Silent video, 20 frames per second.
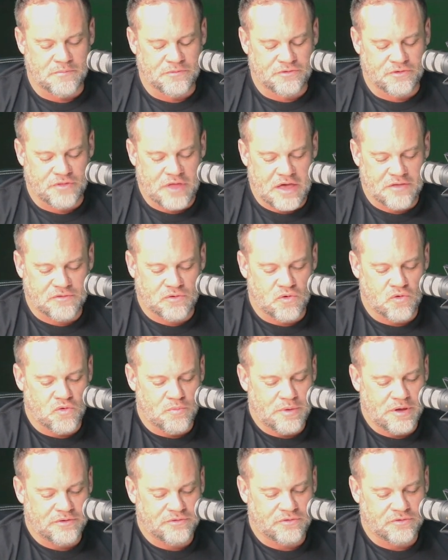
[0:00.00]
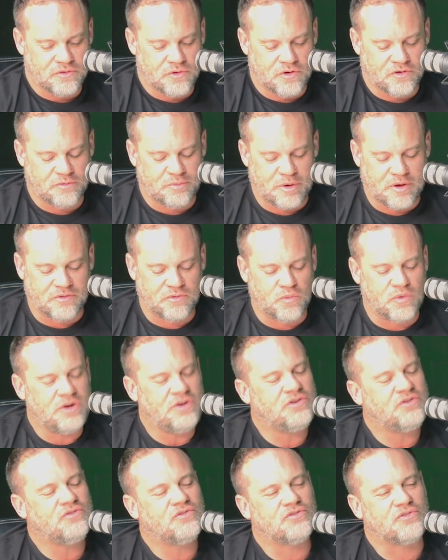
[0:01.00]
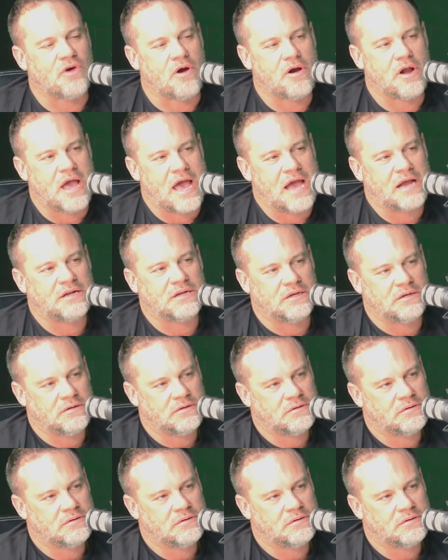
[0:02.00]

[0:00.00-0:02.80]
So that's cool, man. So your experience, when did you start acting?